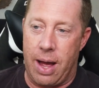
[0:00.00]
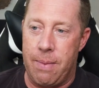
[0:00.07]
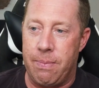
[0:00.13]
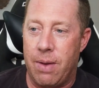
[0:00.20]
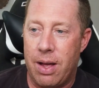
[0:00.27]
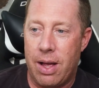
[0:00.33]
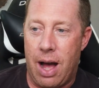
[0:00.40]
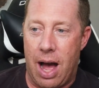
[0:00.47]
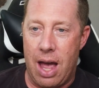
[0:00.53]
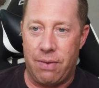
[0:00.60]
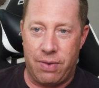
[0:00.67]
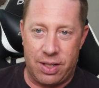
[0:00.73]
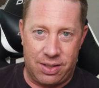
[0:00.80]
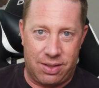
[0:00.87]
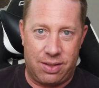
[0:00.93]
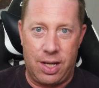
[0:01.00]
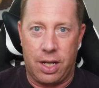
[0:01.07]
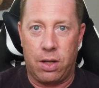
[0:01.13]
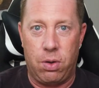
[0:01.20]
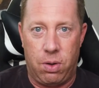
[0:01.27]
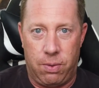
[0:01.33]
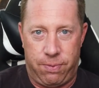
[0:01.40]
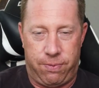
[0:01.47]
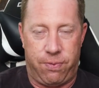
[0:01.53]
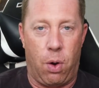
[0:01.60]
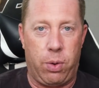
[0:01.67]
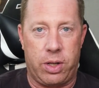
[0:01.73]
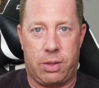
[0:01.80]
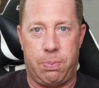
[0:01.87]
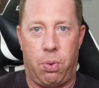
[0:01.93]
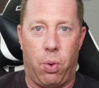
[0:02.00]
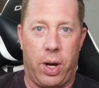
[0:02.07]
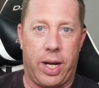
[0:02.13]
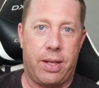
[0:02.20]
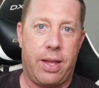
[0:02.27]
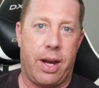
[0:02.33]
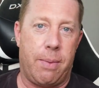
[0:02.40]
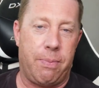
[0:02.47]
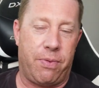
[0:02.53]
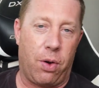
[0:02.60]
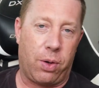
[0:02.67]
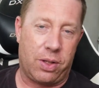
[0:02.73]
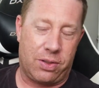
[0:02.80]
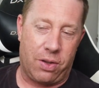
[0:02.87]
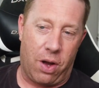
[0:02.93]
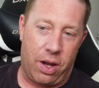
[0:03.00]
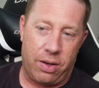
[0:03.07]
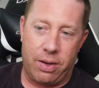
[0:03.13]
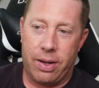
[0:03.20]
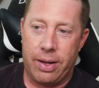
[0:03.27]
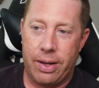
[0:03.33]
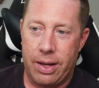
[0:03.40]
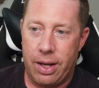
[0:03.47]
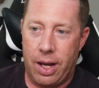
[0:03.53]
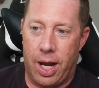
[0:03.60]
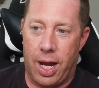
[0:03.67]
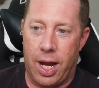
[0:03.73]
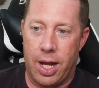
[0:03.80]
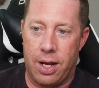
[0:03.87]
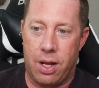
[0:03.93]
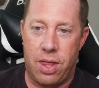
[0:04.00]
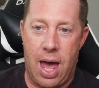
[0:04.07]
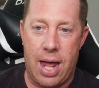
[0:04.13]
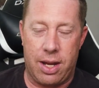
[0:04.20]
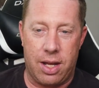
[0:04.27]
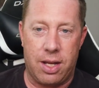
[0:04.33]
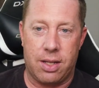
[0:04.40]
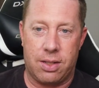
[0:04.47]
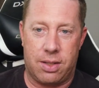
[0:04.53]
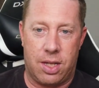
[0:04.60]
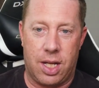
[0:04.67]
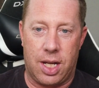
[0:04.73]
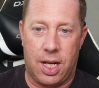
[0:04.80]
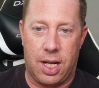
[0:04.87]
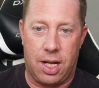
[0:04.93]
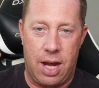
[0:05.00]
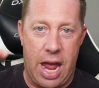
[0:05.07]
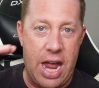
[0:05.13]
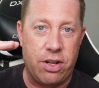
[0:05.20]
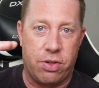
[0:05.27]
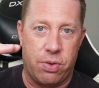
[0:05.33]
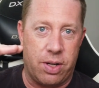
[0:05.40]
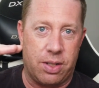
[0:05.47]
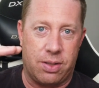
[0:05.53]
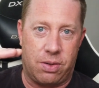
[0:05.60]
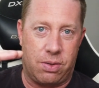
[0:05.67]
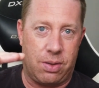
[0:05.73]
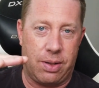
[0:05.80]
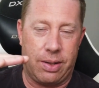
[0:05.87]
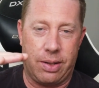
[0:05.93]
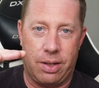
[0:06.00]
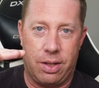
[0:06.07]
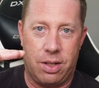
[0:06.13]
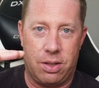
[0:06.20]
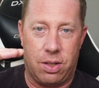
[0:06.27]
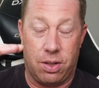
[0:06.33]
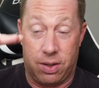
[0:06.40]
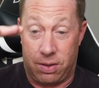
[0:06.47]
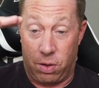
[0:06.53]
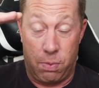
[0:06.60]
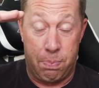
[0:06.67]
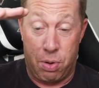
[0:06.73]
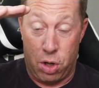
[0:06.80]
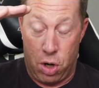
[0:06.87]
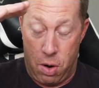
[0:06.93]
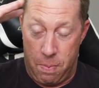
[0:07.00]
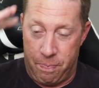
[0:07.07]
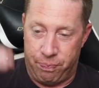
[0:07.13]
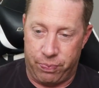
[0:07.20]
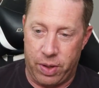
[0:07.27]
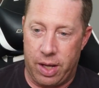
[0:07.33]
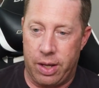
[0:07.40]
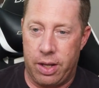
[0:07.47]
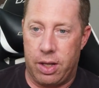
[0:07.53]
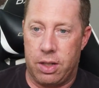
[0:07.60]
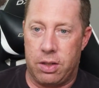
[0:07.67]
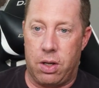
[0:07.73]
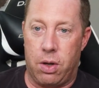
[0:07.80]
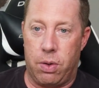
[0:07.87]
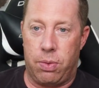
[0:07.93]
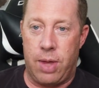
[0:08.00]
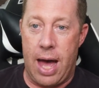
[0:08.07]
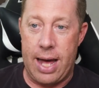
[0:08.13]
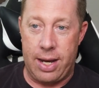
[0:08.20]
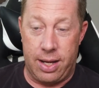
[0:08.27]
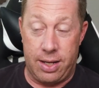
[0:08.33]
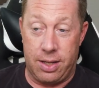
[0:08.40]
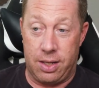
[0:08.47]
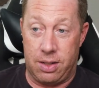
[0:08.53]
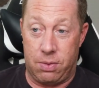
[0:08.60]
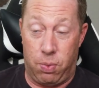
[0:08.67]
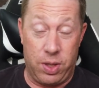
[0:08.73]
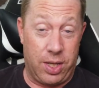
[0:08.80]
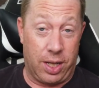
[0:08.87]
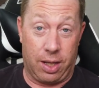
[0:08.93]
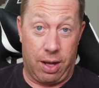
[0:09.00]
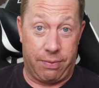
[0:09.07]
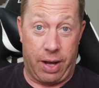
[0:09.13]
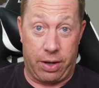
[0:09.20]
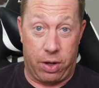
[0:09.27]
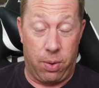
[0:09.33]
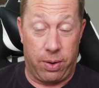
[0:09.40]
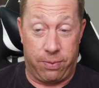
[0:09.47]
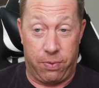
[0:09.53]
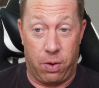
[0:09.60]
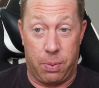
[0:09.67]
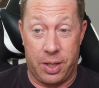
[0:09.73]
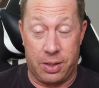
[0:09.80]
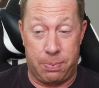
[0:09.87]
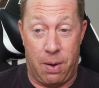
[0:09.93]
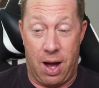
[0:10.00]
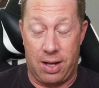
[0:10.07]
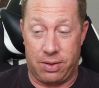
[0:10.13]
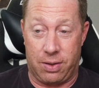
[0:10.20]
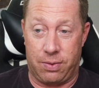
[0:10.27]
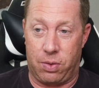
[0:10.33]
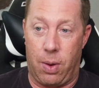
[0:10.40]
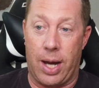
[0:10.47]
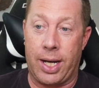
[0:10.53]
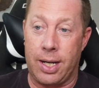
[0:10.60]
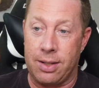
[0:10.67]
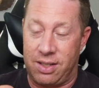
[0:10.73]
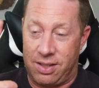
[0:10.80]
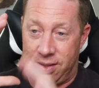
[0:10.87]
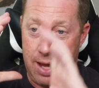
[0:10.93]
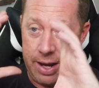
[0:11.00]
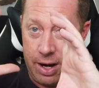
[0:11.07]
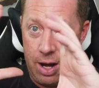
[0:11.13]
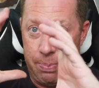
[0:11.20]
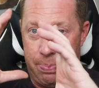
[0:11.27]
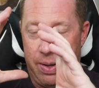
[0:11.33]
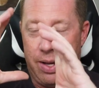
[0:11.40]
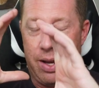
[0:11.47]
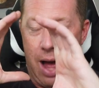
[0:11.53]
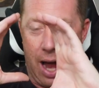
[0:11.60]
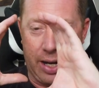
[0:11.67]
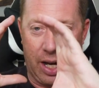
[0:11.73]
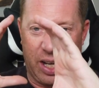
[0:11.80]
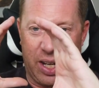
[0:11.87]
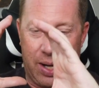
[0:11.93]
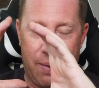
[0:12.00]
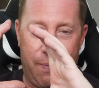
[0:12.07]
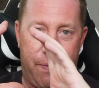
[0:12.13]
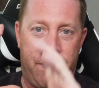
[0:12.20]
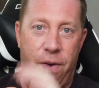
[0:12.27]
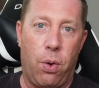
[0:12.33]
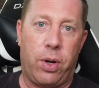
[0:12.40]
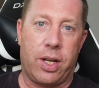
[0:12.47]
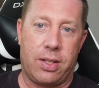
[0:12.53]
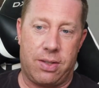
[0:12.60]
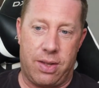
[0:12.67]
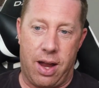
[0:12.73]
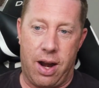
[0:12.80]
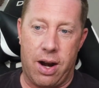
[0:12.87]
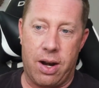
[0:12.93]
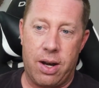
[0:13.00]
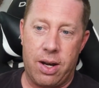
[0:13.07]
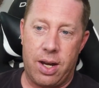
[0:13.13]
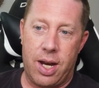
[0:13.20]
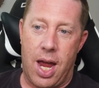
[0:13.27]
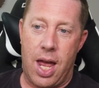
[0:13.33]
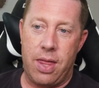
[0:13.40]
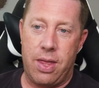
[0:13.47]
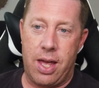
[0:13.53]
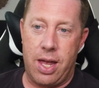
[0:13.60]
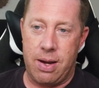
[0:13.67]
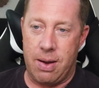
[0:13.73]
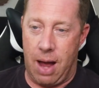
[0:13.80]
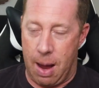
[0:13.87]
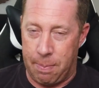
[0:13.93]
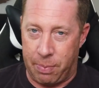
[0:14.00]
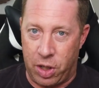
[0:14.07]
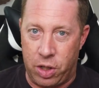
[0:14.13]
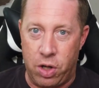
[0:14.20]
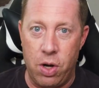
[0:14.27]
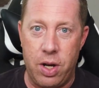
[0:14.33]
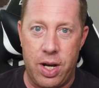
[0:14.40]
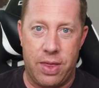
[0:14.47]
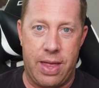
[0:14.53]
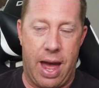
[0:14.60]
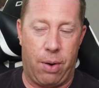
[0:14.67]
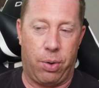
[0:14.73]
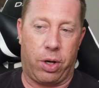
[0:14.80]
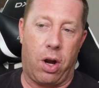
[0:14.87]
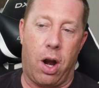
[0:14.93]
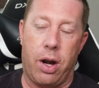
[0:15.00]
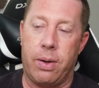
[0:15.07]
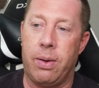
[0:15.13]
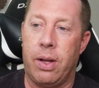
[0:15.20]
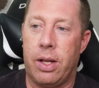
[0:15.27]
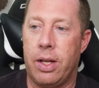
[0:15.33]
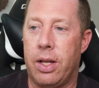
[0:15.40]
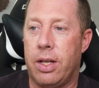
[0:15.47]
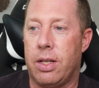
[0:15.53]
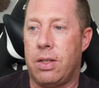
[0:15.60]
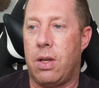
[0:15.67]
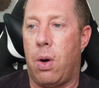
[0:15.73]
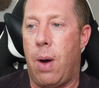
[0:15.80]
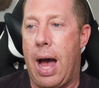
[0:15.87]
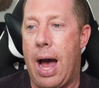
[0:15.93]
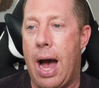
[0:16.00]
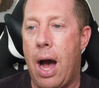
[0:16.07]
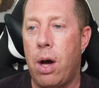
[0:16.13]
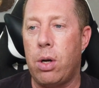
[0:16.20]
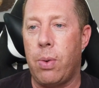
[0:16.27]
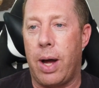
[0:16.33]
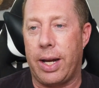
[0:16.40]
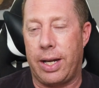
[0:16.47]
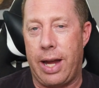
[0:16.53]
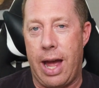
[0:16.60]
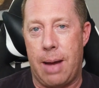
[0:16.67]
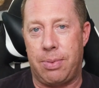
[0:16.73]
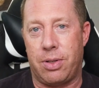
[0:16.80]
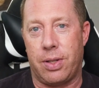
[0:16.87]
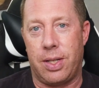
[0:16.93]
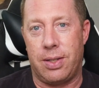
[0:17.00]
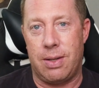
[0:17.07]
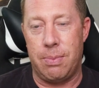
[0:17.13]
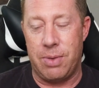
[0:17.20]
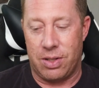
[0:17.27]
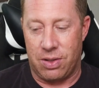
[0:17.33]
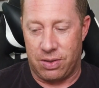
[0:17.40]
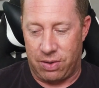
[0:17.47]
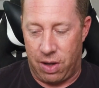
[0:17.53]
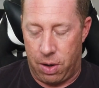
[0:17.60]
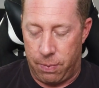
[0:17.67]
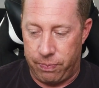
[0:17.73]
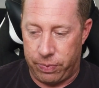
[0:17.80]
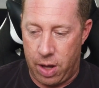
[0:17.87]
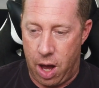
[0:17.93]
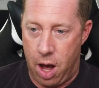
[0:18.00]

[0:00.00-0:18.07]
I have a single focus point that I'm focused on, and that is the entrance to this little burrow. So that is one thing that I've got going for me that's positive. So I can set up, I can get focused there, and then I'm good in that regard. So how do I capture these images though?